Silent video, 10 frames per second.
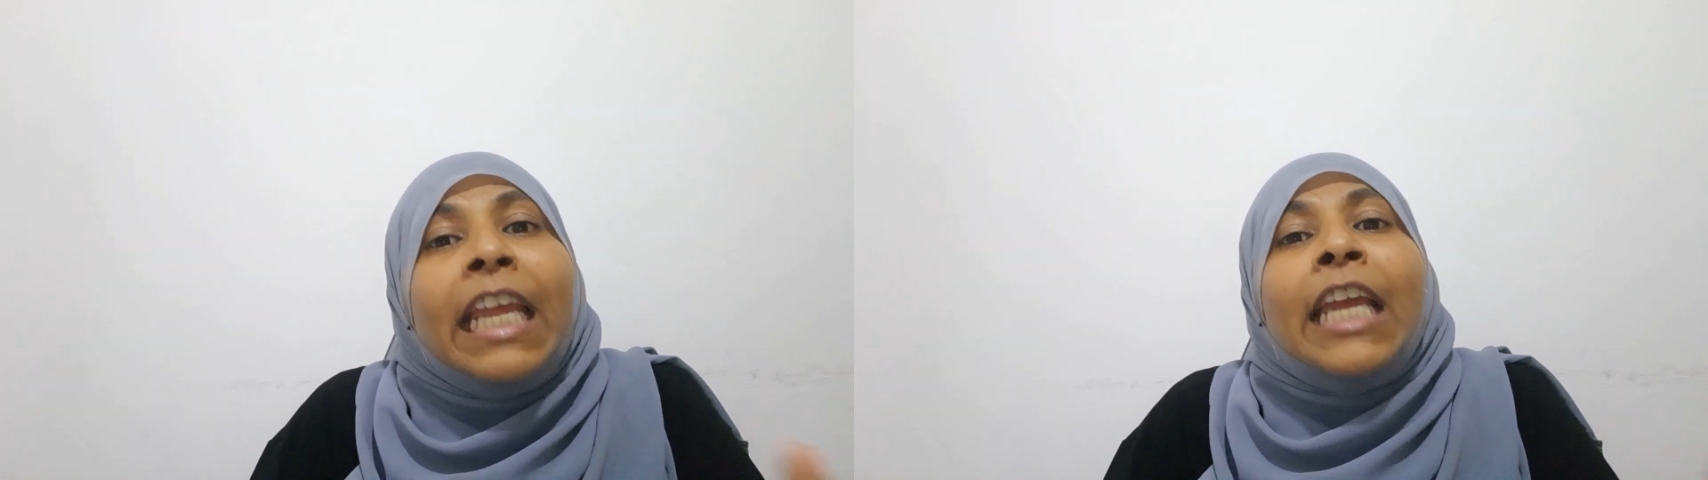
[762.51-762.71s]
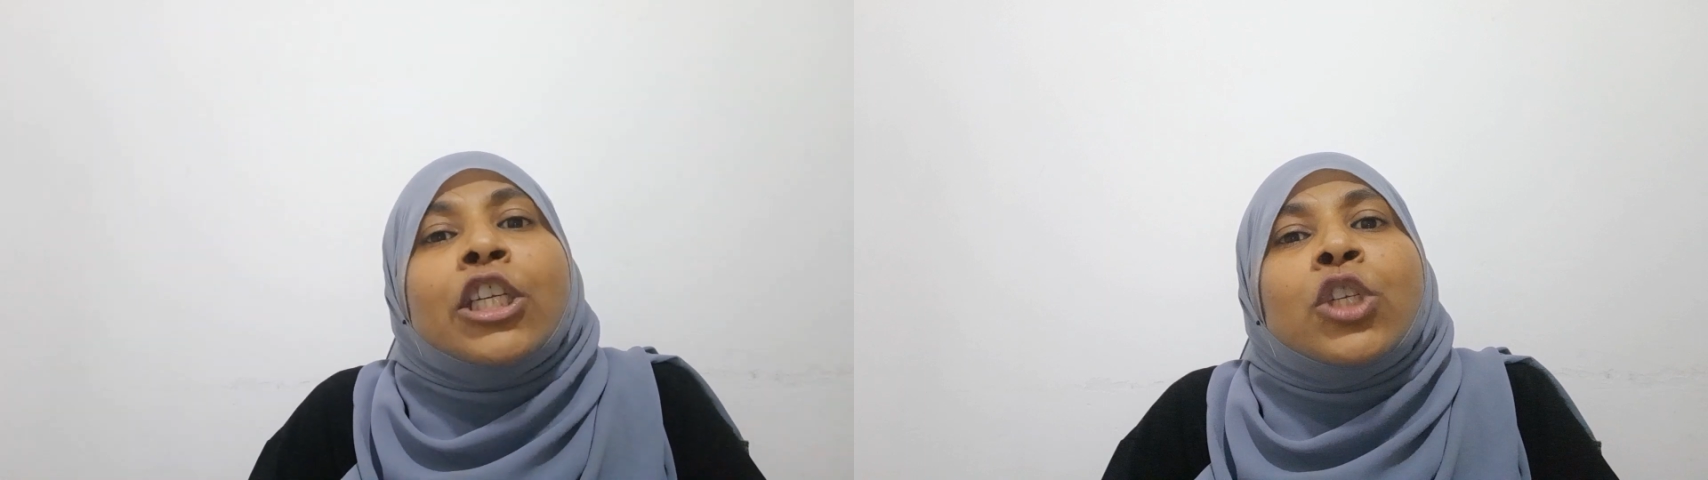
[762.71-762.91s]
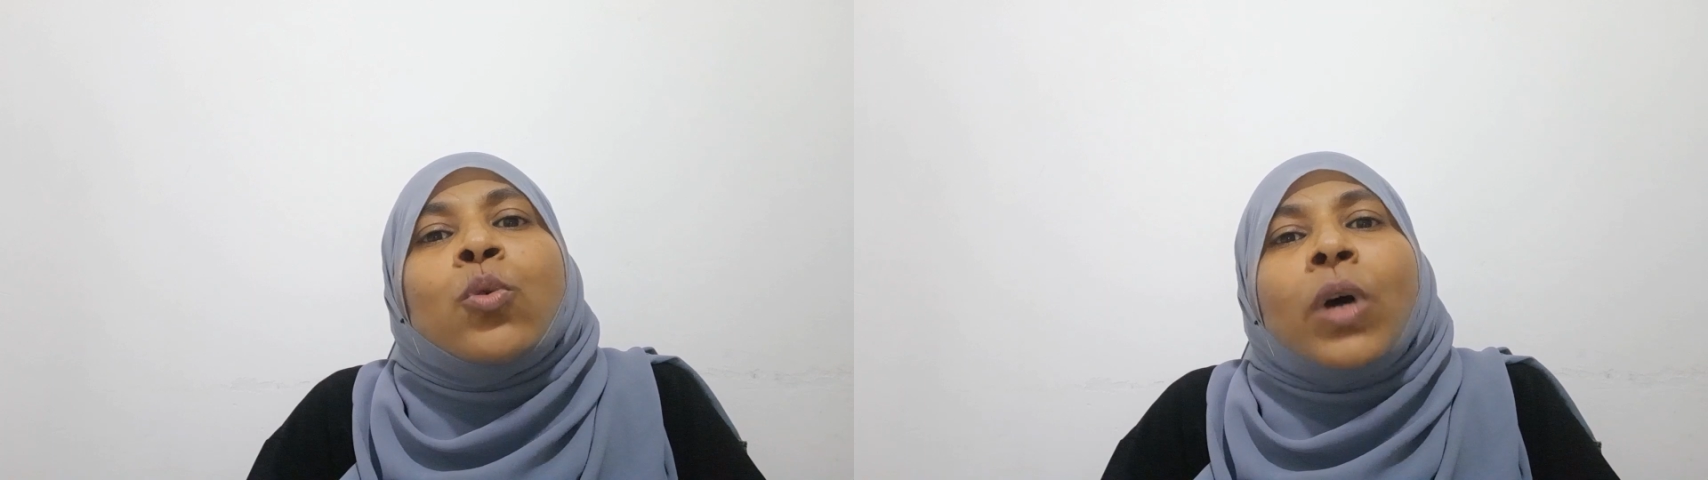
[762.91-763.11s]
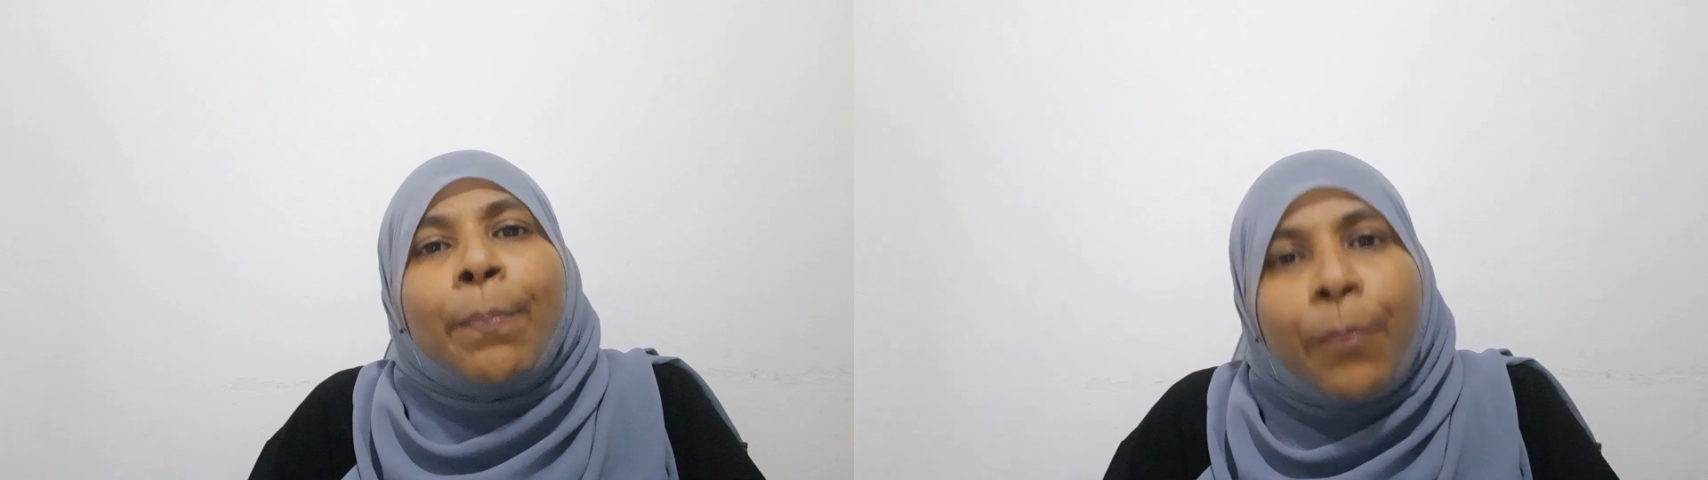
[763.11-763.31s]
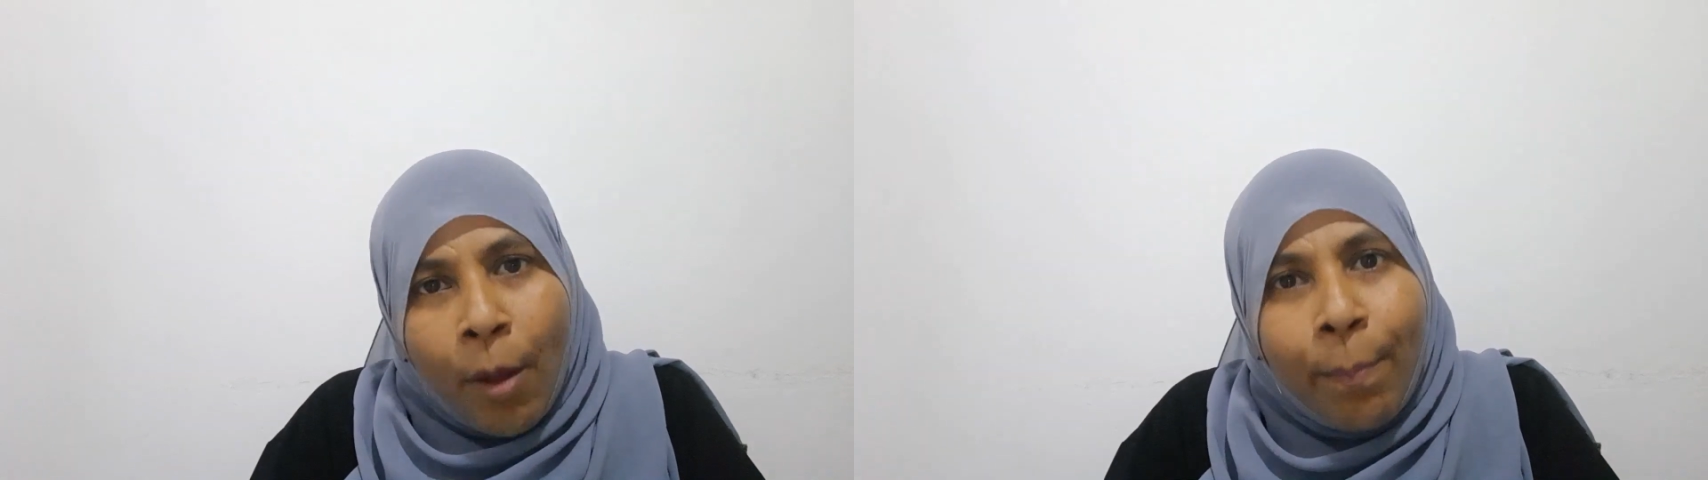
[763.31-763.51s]
lead to
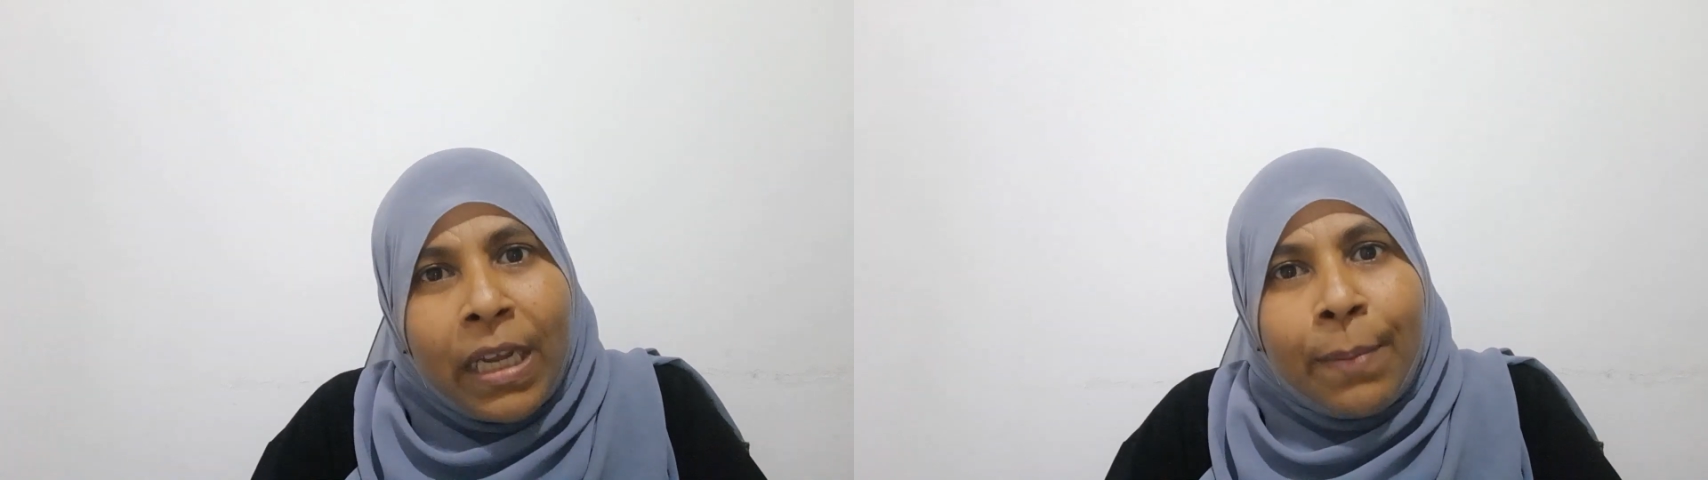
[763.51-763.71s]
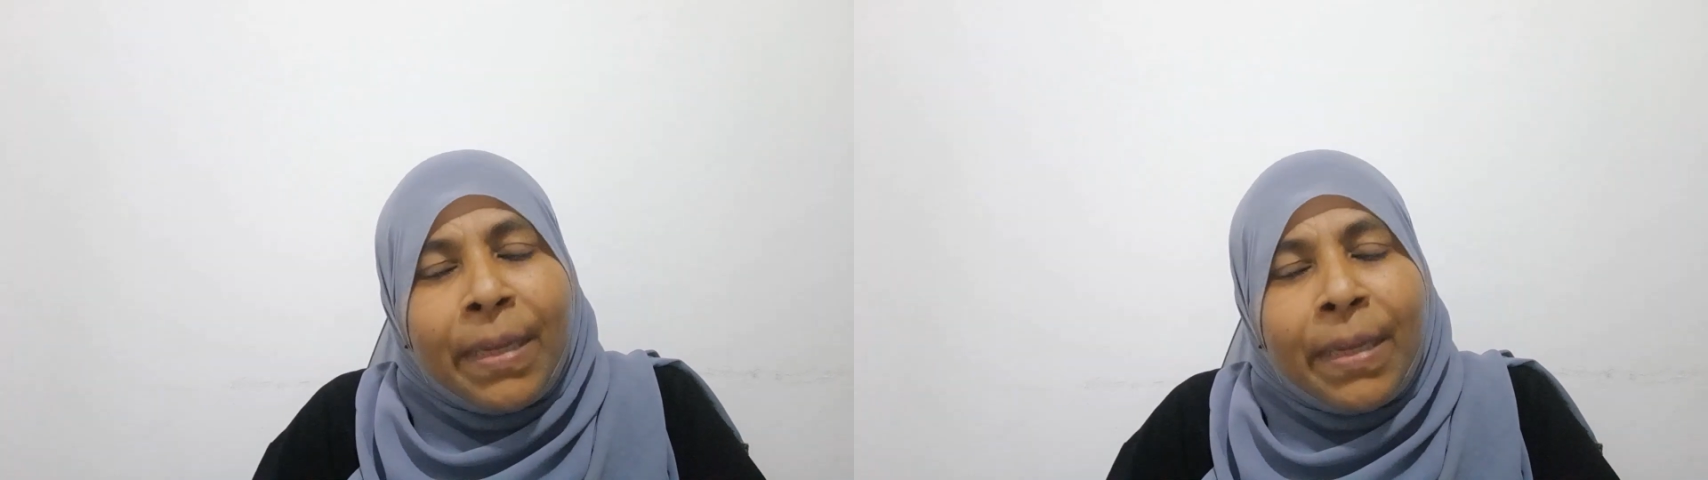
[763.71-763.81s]
a problem